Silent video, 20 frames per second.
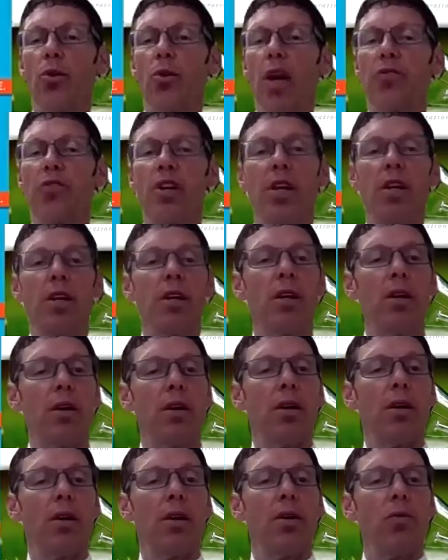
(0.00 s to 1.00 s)
Anthony.
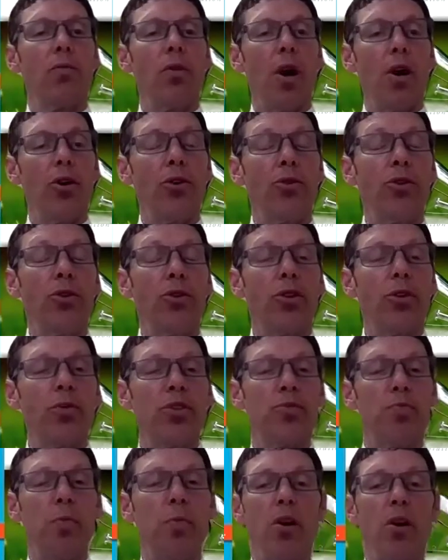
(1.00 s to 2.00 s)
Raul, your
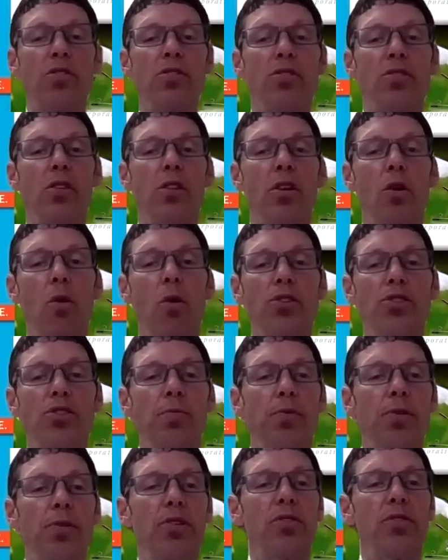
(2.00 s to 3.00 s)
response to the question,
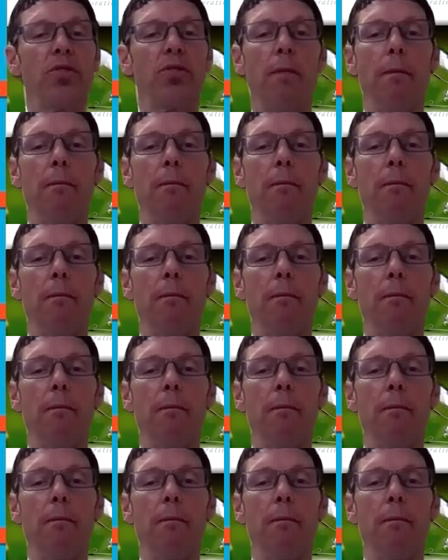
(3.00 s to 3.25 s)
please.